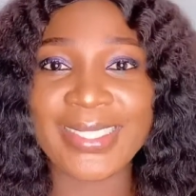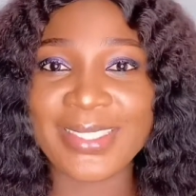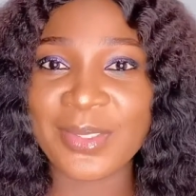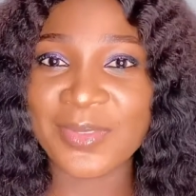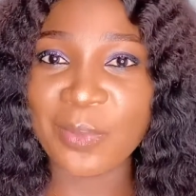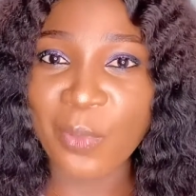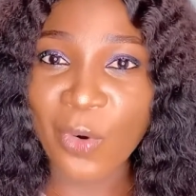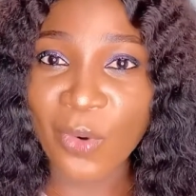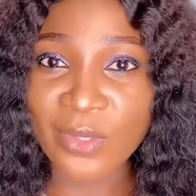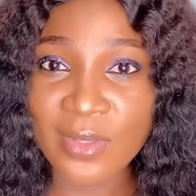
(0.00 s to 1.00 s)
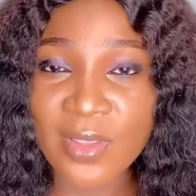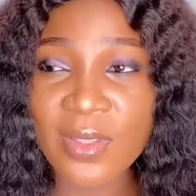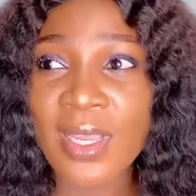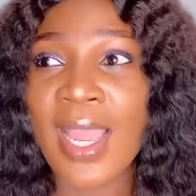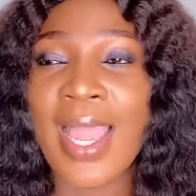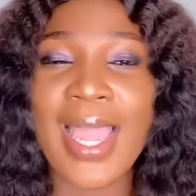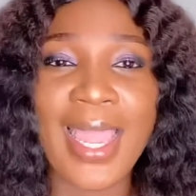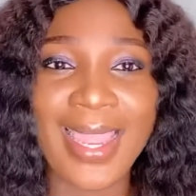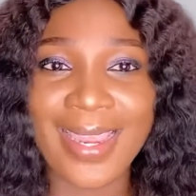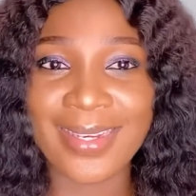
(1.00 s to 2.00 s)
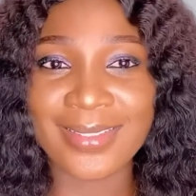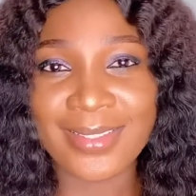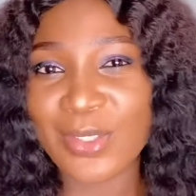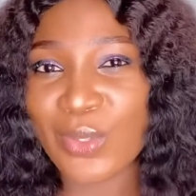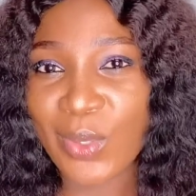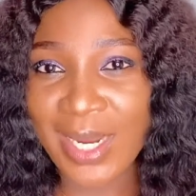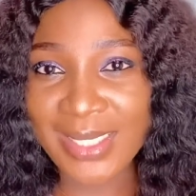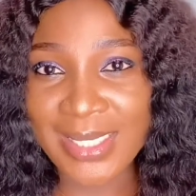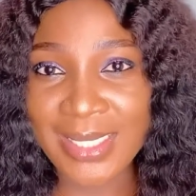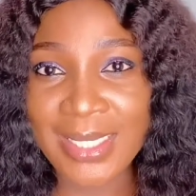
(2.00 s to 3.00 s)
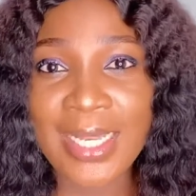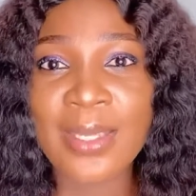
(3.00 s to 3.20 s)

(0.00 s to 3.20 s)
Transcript: of the month, and you're actually